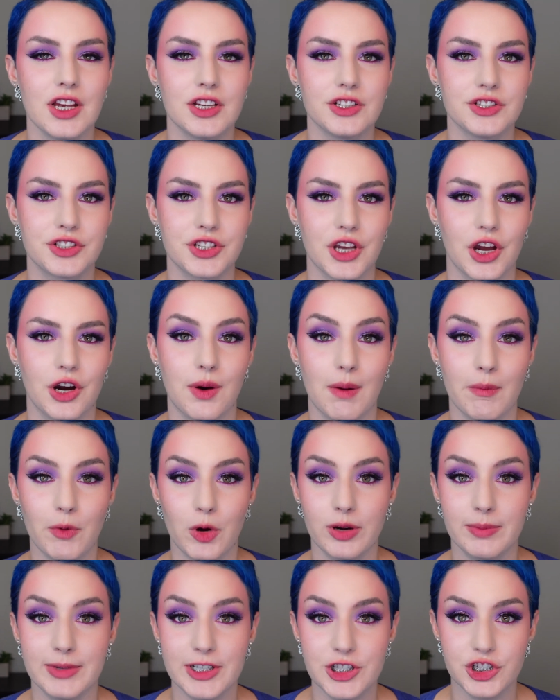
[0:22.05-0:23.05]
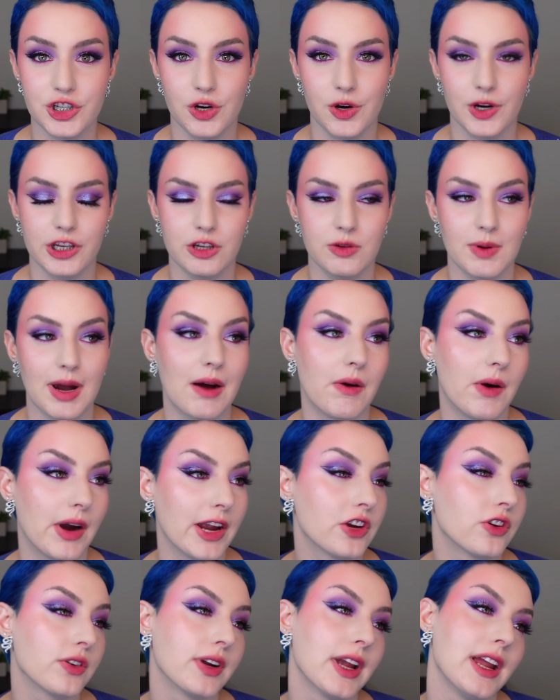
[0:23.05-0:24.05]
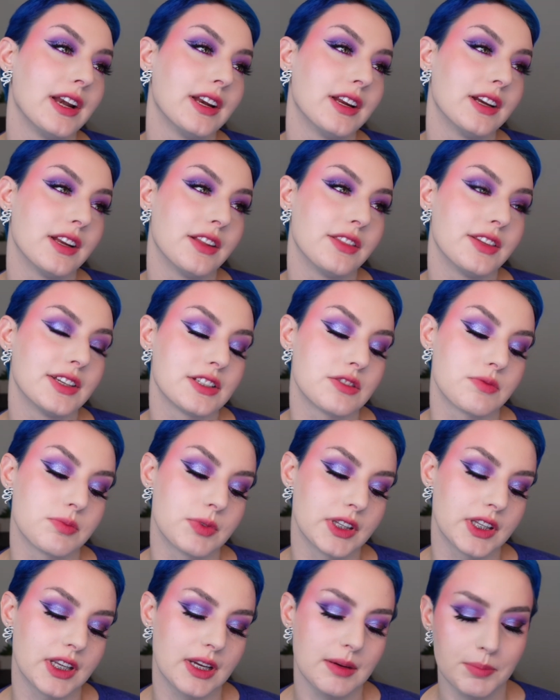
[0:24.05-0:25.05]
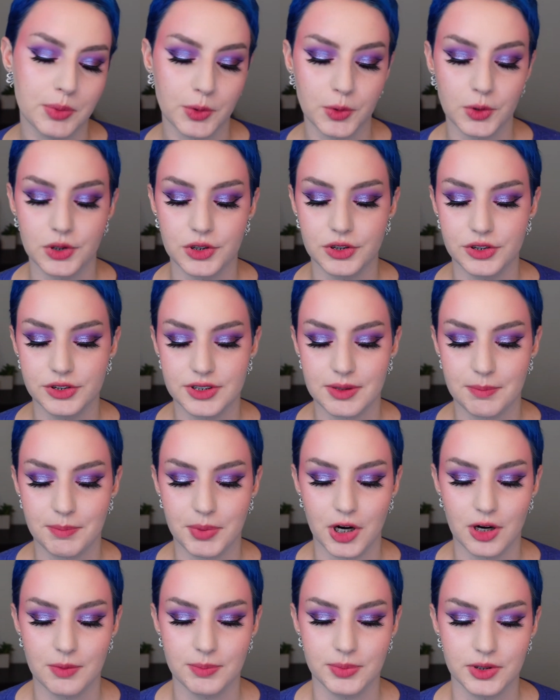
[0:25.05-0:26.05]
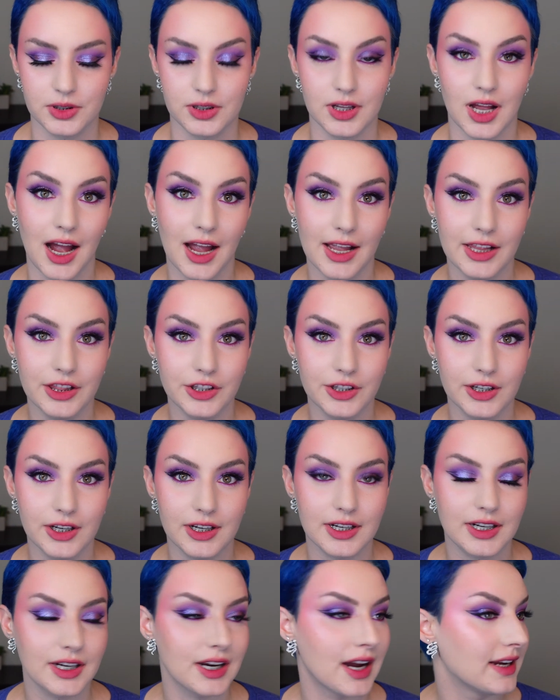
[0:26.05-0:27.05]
So I'm going to be showing you how I created this really bold purple eye look.